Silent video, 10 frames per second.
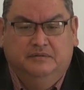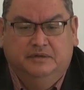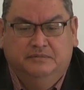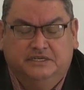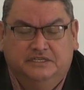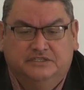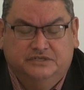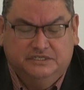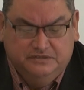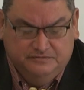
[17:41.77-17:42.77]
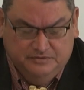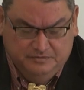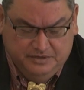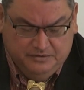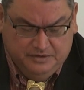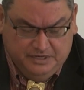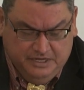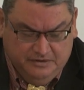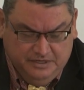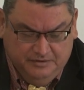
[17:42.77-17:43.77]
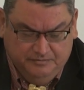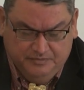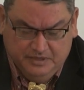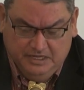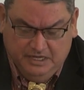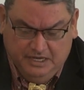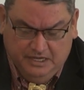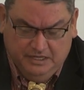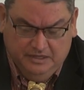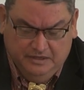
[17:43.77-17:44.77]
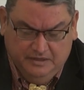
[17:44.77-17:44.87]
public instruction for the Bighorn County. And